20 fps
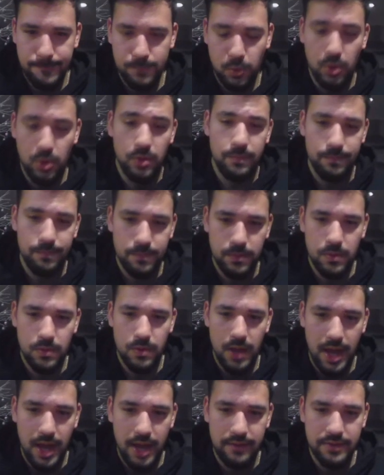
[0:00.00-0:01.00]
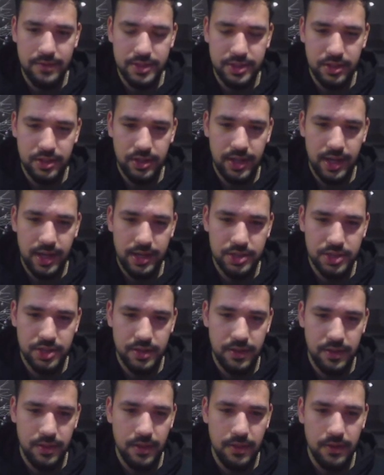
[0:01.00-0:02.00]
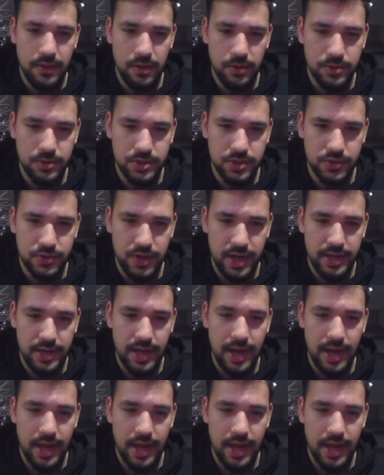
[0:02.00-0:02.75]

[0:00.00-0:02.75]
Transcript: Well, I have the Tier Cash and then the Theosis, right?